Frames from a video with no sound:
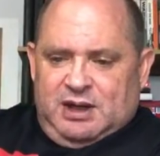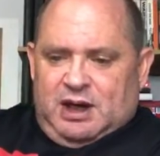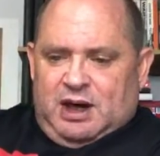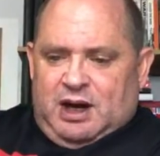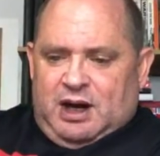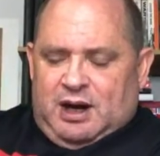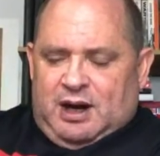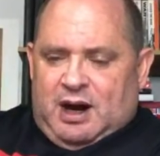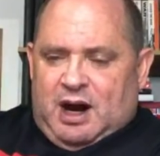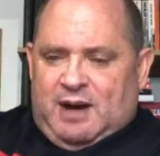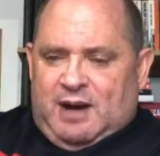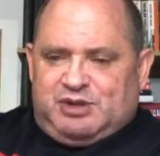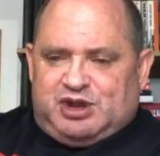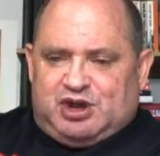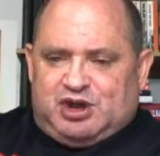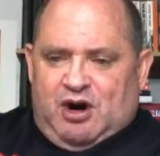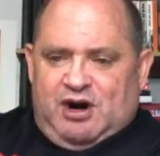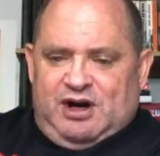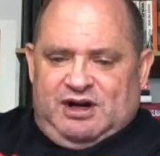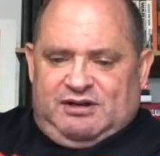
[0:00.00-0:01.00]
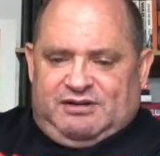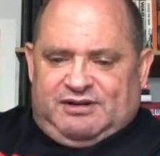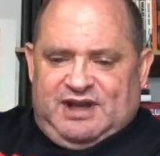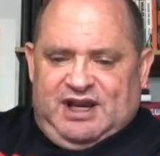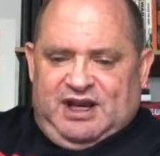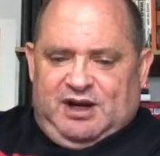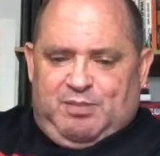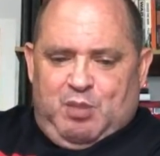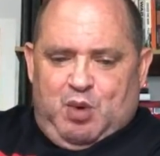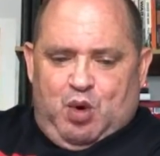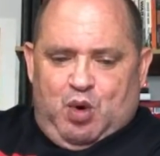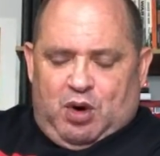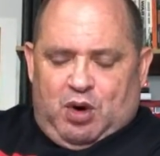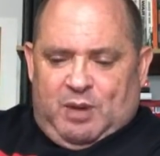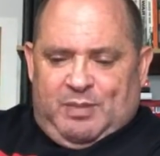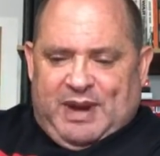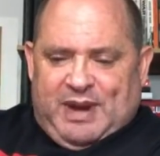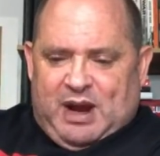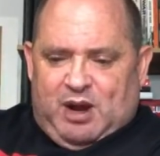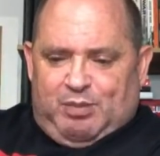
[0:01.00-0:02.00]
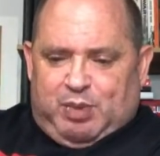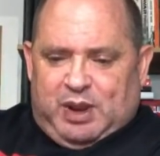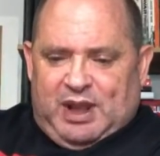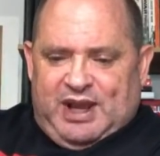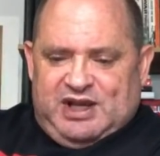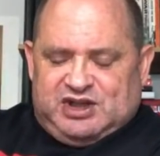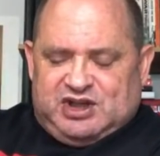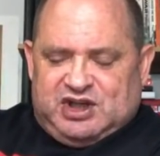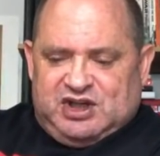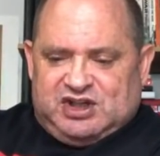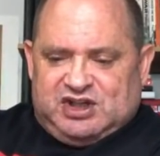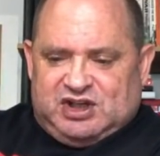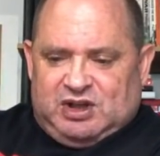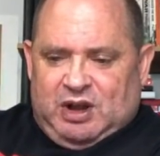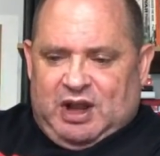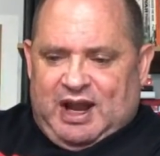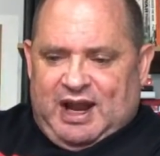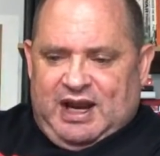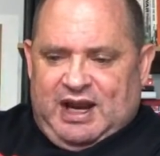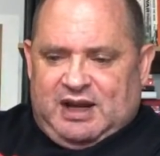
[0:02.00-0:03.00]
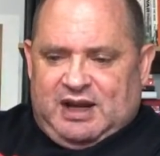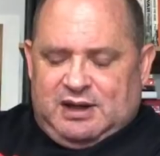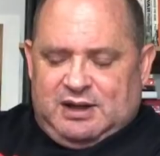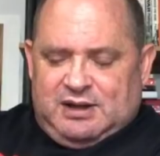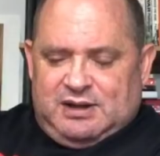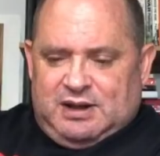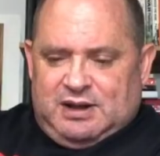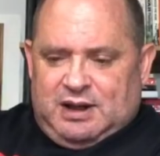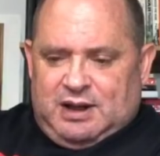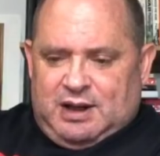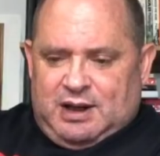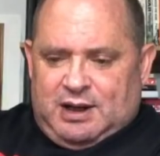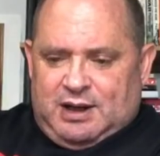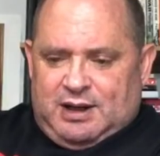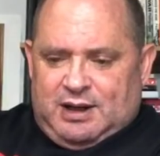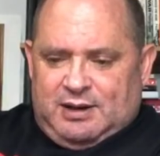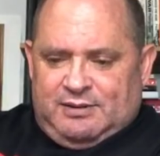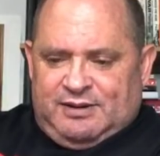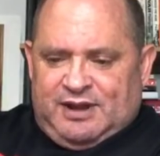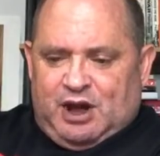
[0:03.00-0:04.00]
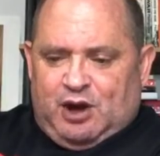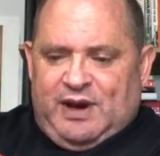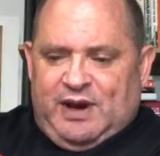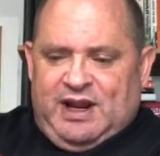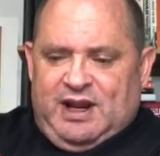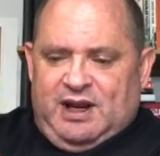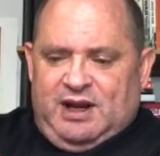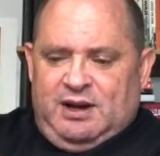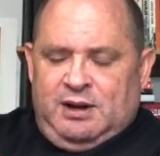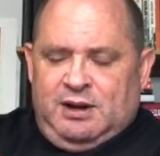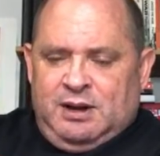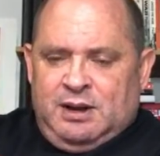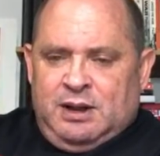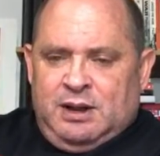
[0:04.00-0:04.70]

I'm starting to think more about places like that are in